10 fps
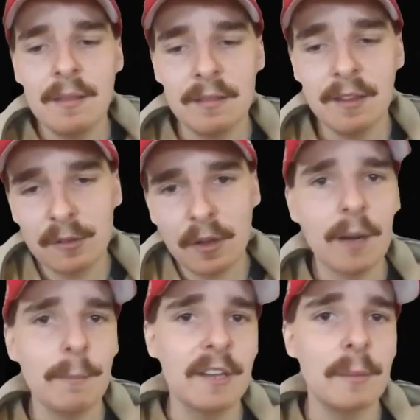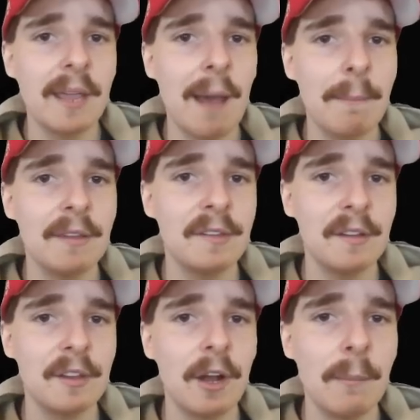this kind of makes me happy.
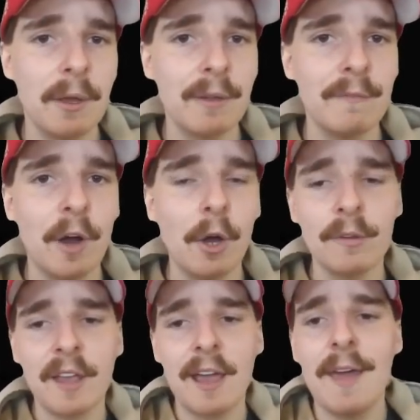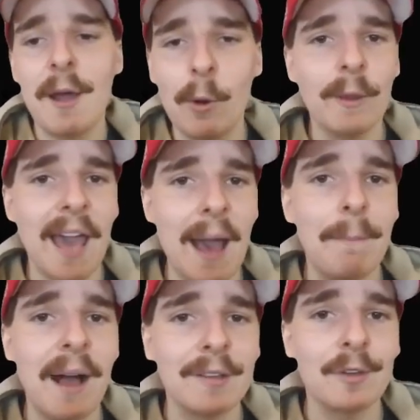69 million followers. Hey, that will
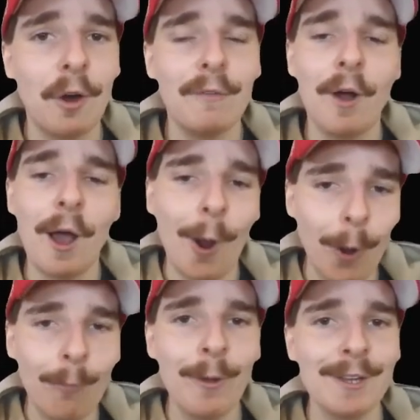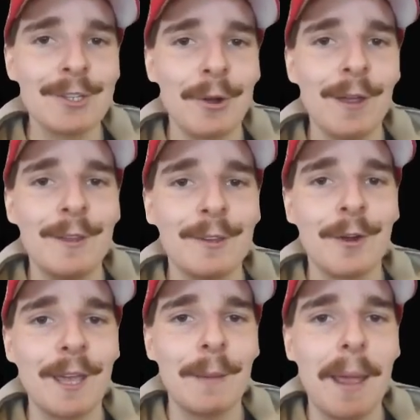cap us off. I hope we enjoyed this
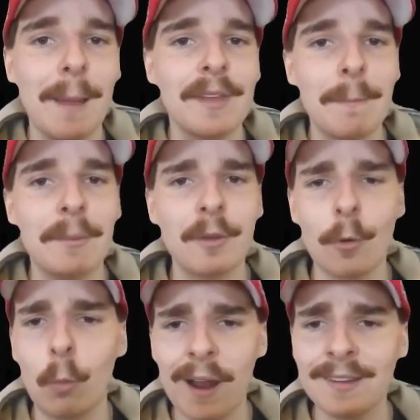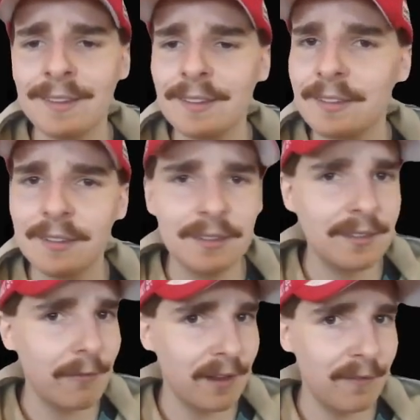Cricket Memes episode
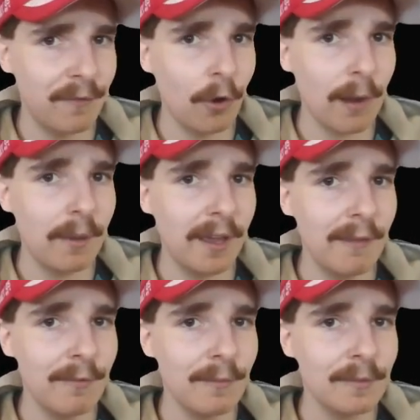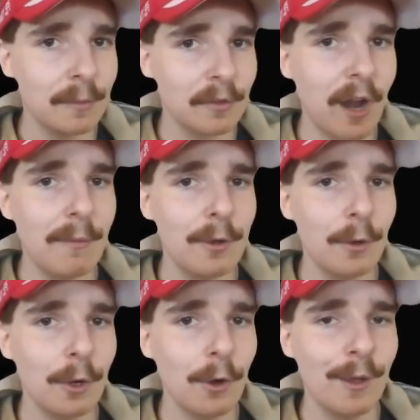174, I believe. Subscribe if
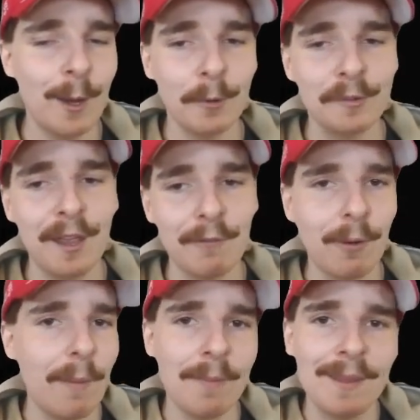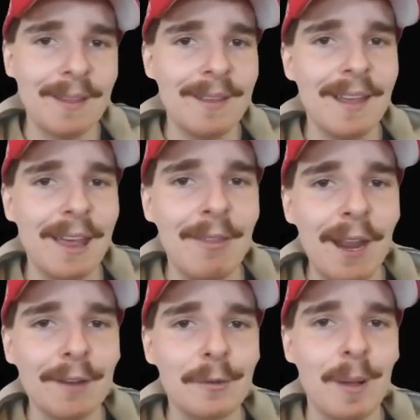you're new, and I'll see everyone in the
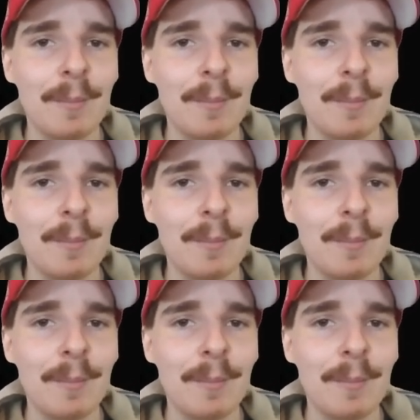next one.